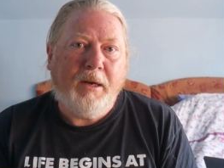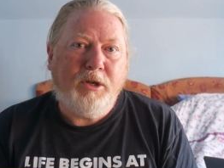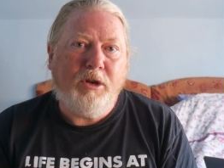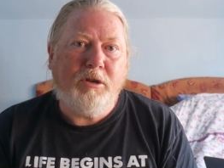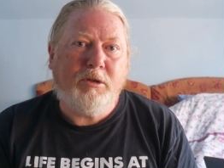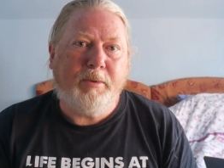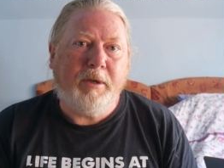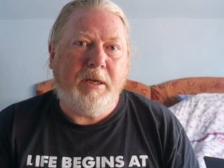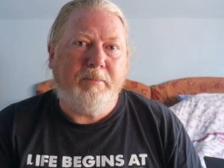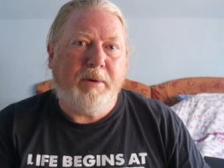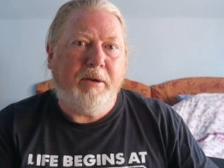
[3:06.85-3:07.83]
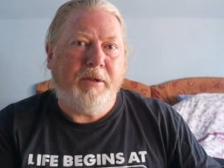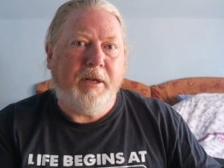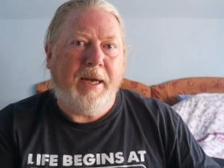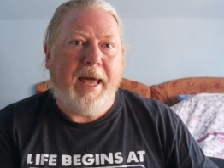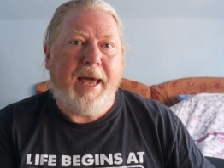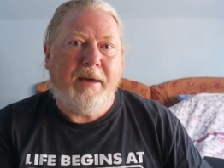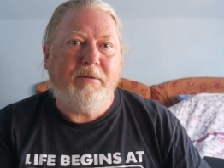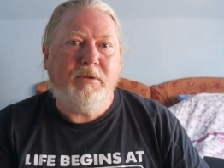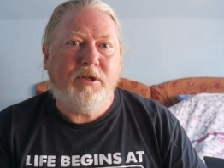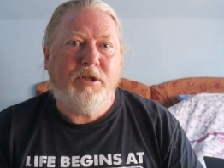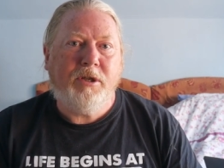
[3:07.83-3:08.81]
usable in both the
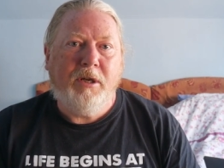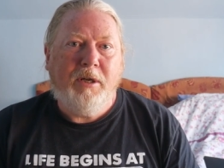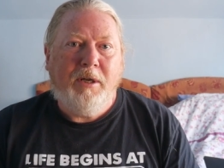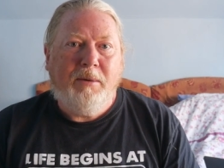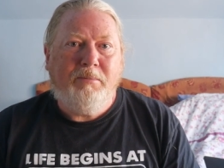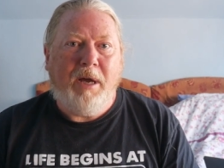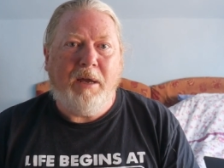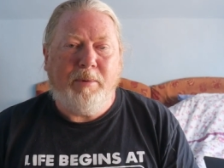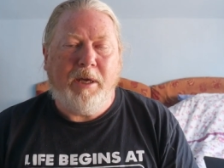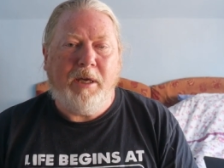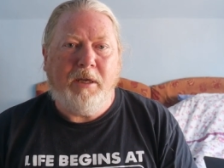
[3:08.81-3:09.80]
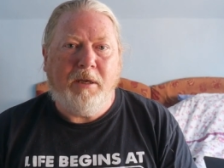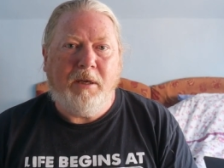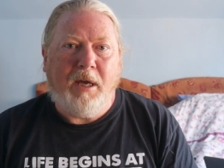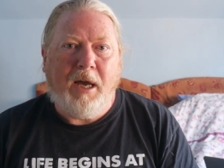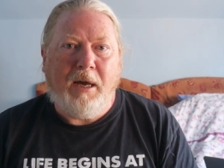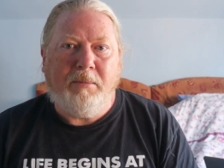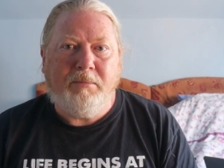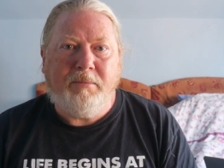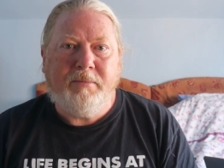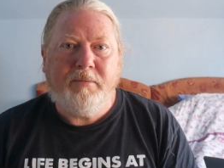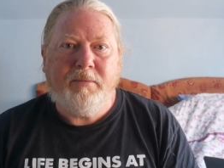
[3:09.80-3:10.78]
lounge, maybe um,